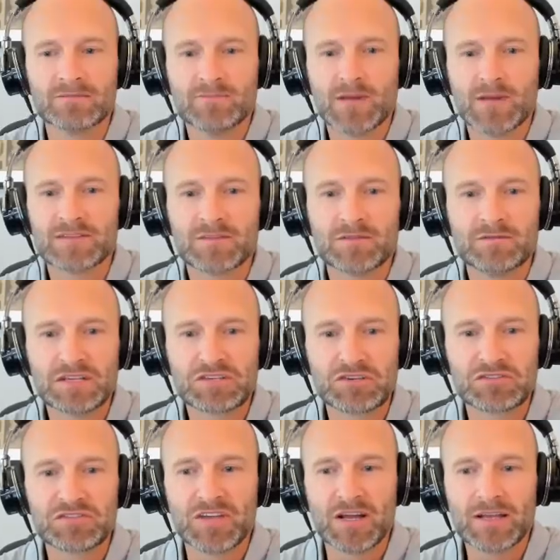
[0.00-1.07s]
It's a
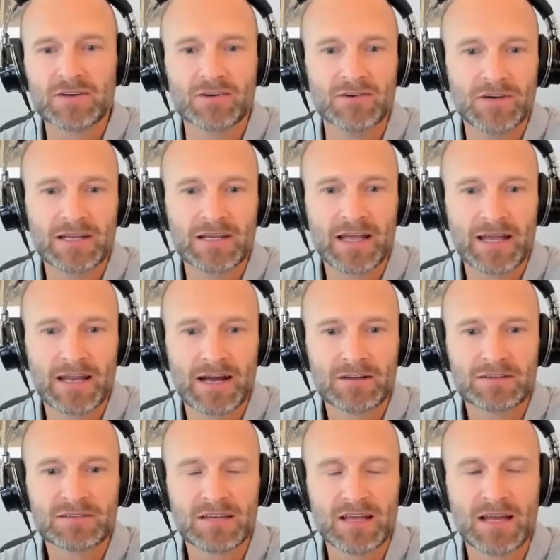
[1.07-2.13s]
vicious cycle. And
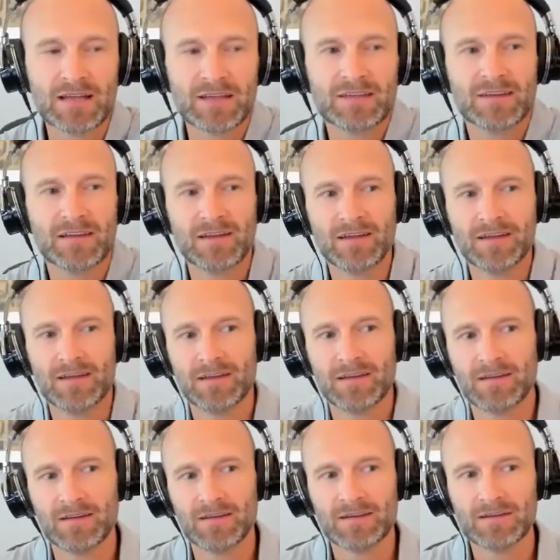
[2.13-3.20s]
I'll say,
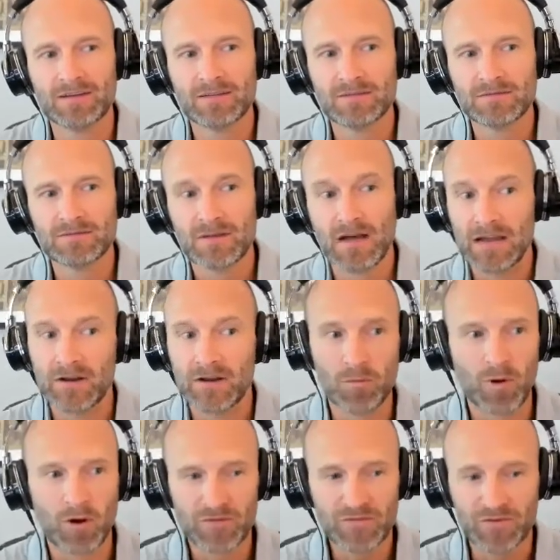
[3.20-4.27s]
I know
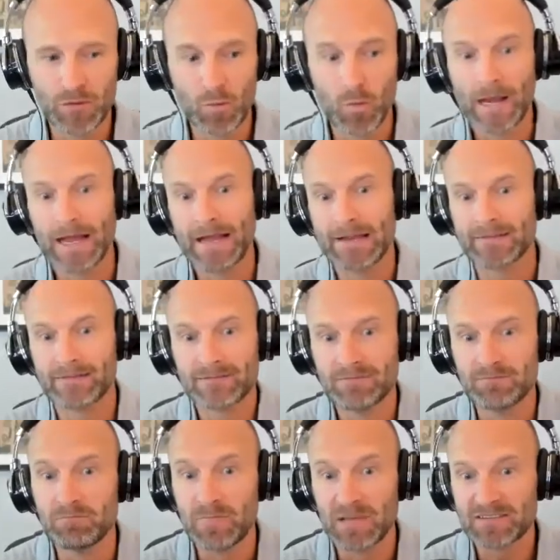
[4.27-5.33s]
personally, when I
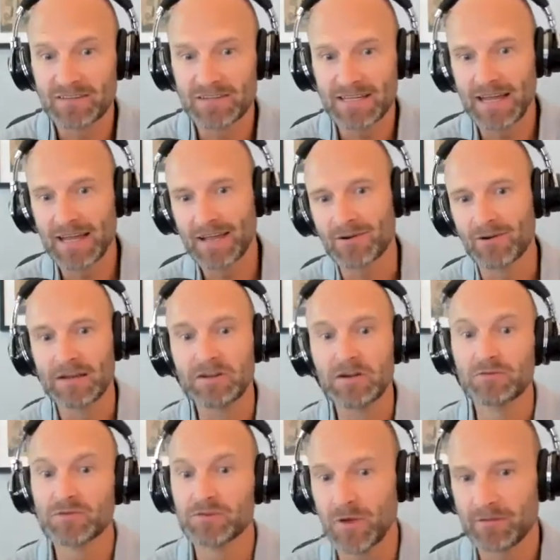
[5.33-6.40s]
miss a day or I
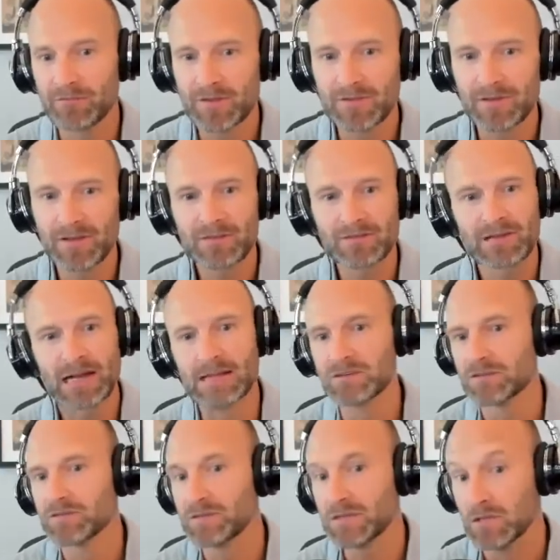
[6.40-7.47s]
don't do everything, I
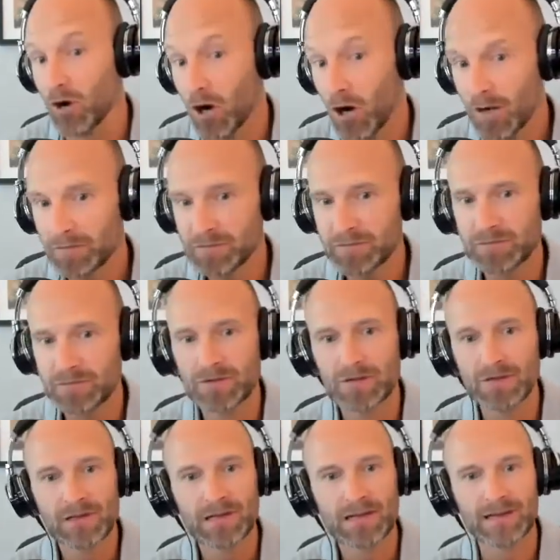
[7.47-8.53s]
just feel off.
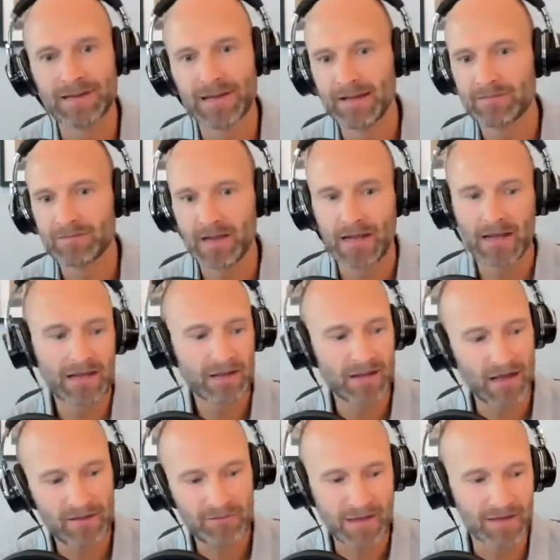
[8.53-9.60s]
And
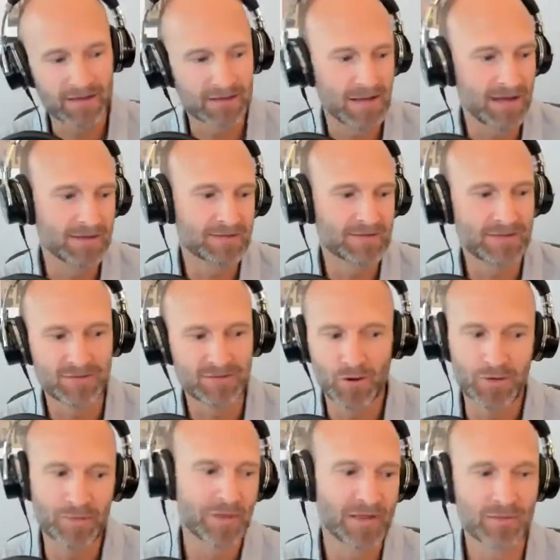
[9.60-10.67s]
I've had clients that have
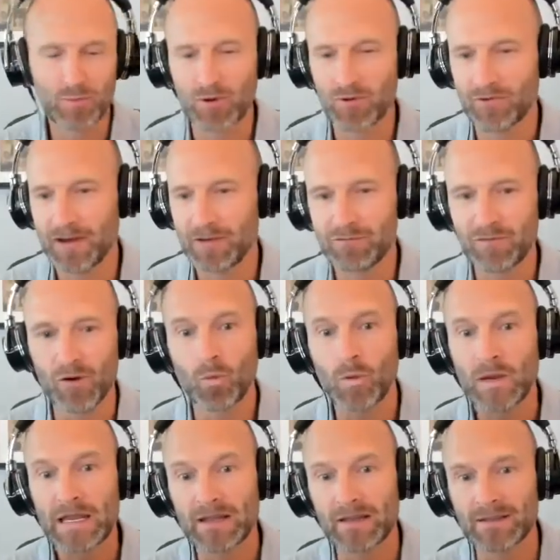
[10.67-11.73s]
only been in the program for a
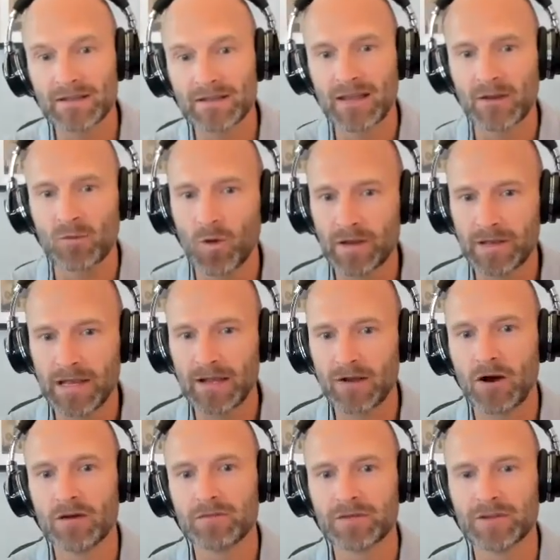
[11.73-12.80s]
week, and they take 1 day
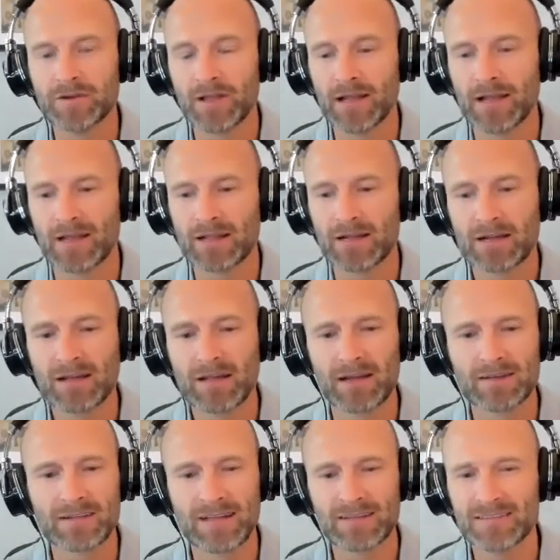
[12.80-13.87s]
off and they're like,
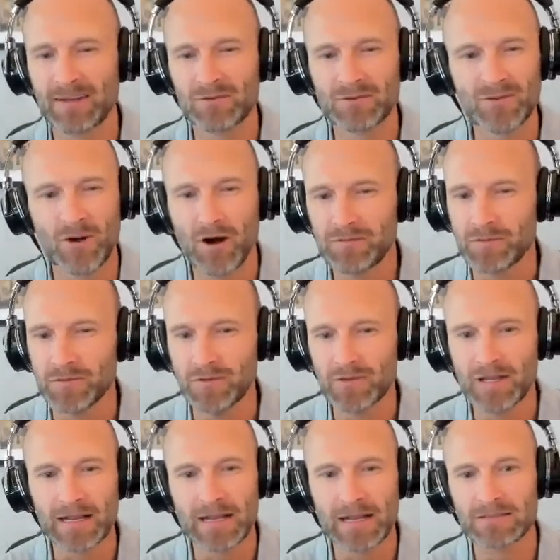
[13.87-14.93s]
God, that day was awful.
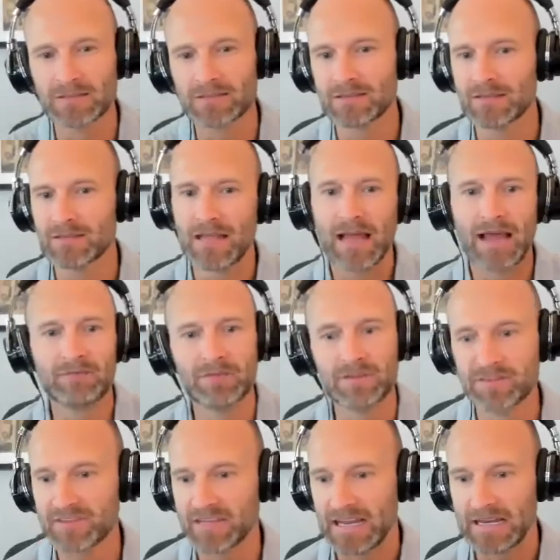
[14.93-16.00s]
Like, I just didn't have the
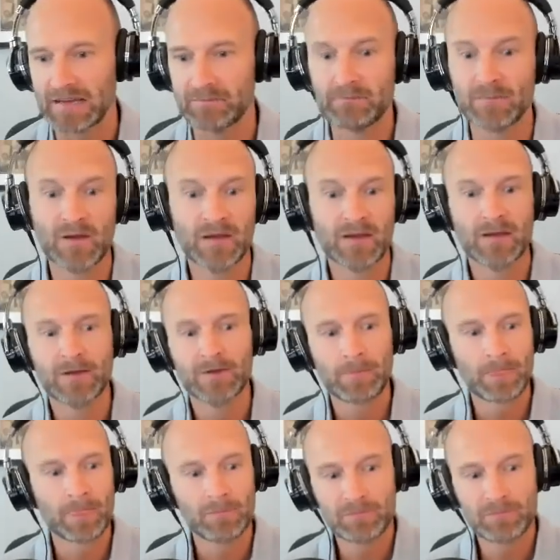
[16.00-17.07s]
same,
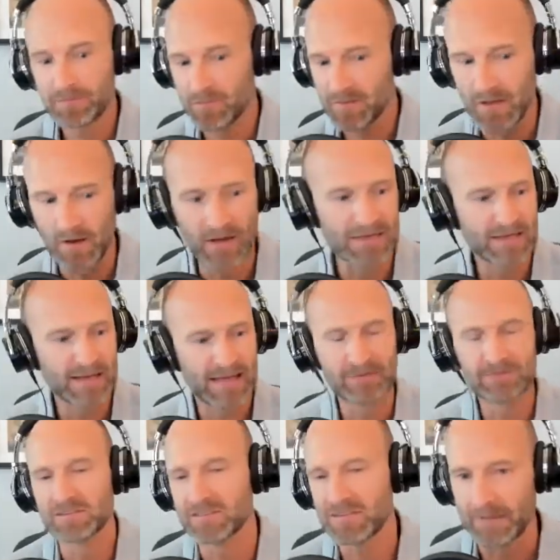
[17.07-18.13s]
you know, I didn't
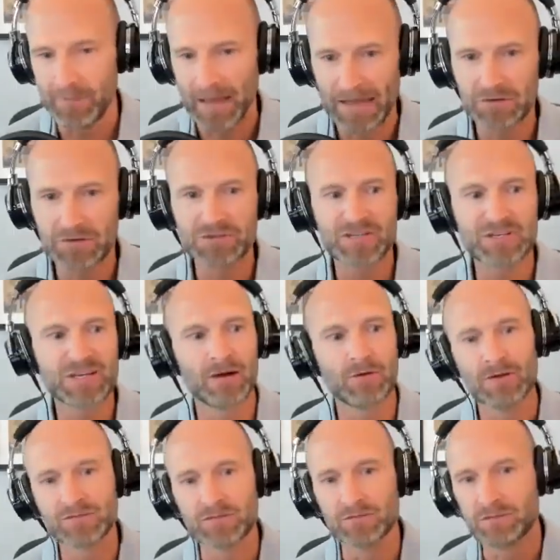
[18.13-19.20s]
have the same energy. I
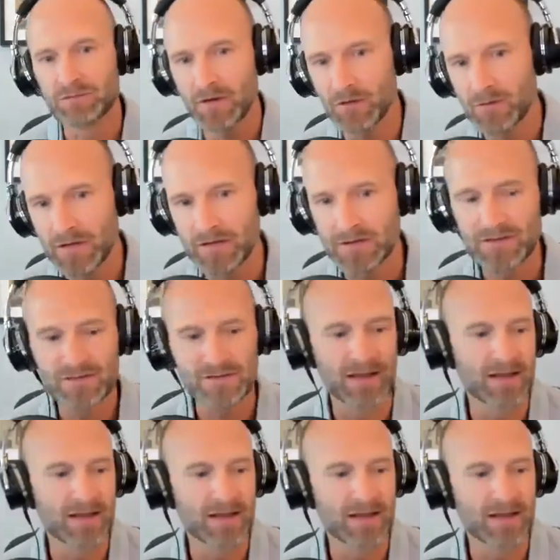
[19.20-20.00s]
wasn't focused.